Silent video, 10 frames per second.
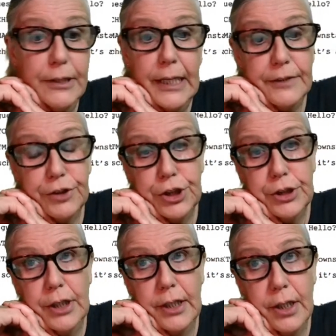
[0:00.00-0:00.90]
lot of sh-
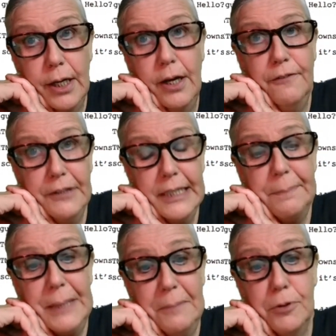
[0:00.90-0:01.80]
a lo- awful lot
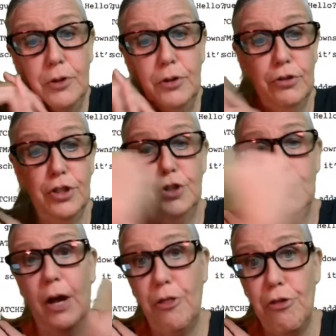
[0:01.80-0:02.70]
of people who used to
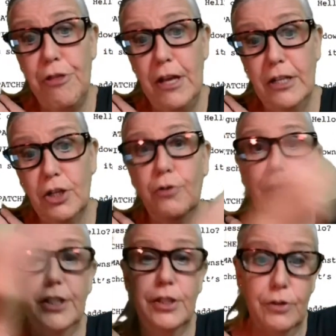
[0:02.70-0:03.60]
do other things are
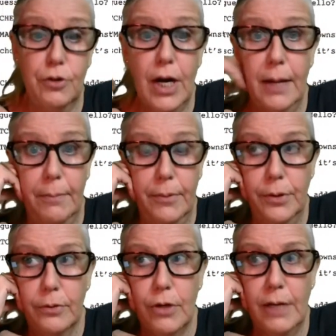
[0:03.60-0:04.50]
going to crime
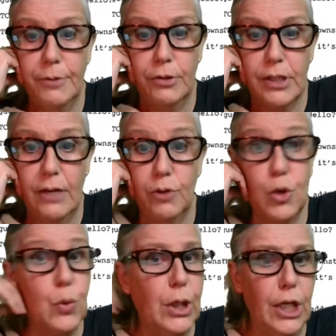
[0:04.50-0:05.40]
crime news,
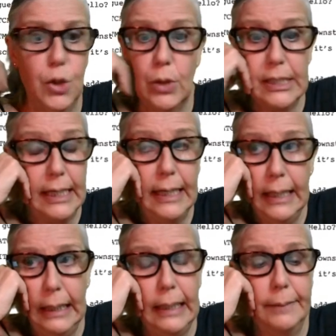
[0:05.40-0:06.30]
which really annoys the
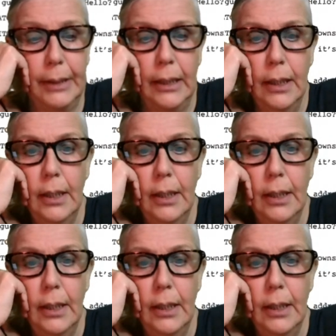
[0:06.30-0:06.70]
hell out of me.